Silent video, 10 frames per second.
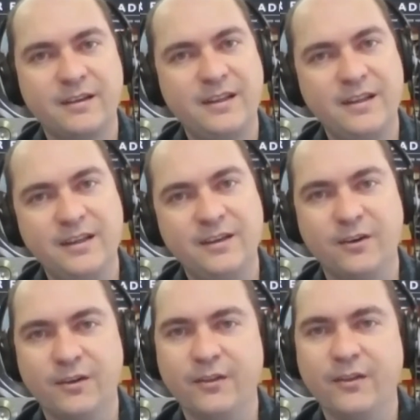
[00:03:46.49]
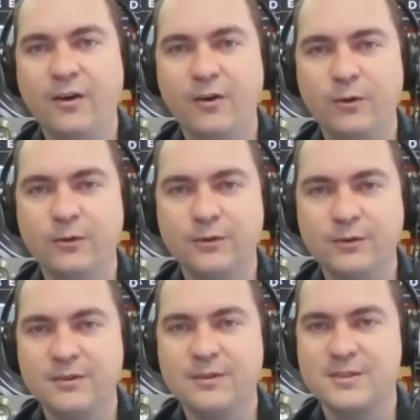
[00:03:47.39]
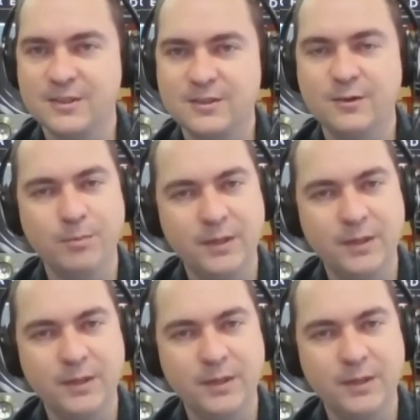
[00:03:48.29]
keen on the whole system